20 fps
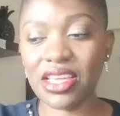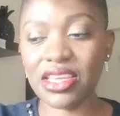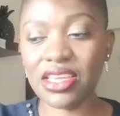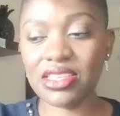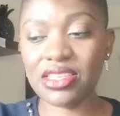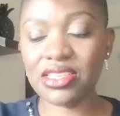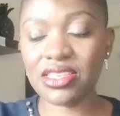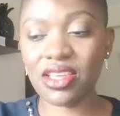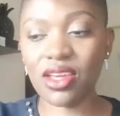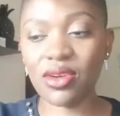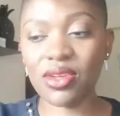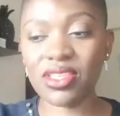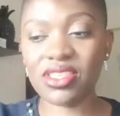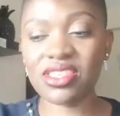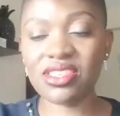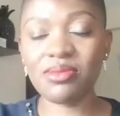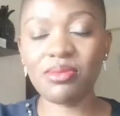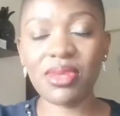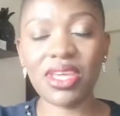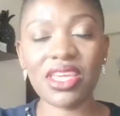is going
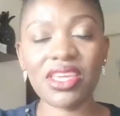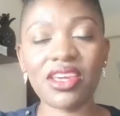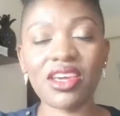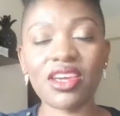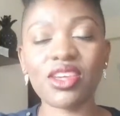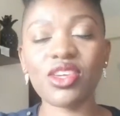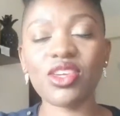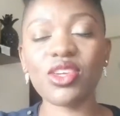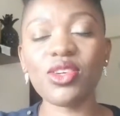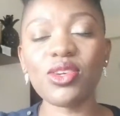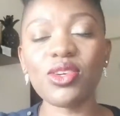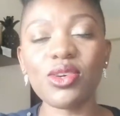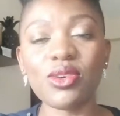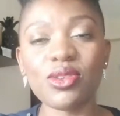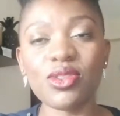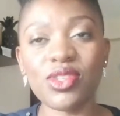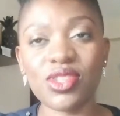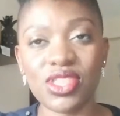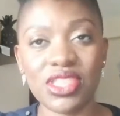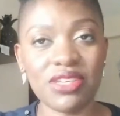to make a huge